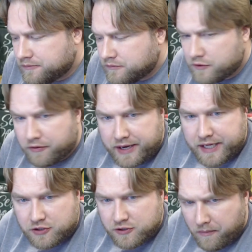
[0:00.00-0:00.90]
the
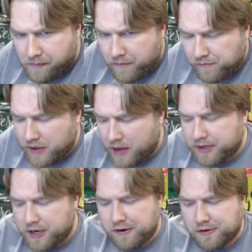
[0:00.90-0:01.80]
ranch
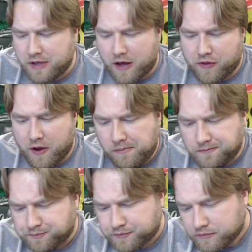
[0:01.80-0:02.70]
habanero and not the
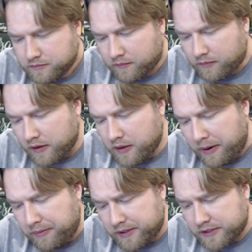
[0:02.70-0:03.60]

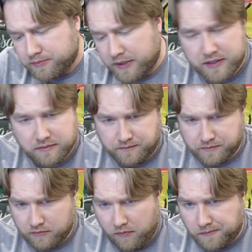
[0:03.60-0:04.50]
pepper relish, but
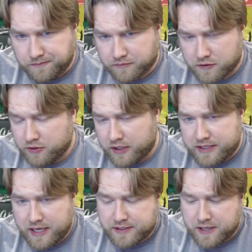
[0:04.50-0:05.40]
it's really
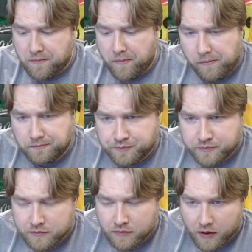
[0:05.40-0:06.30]
tasty.
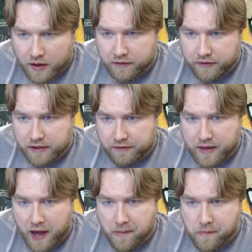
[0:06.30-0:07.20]
I'll definitely give it
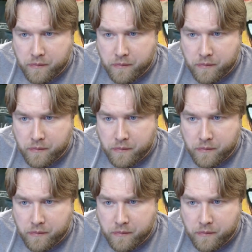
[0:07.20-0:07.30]
that.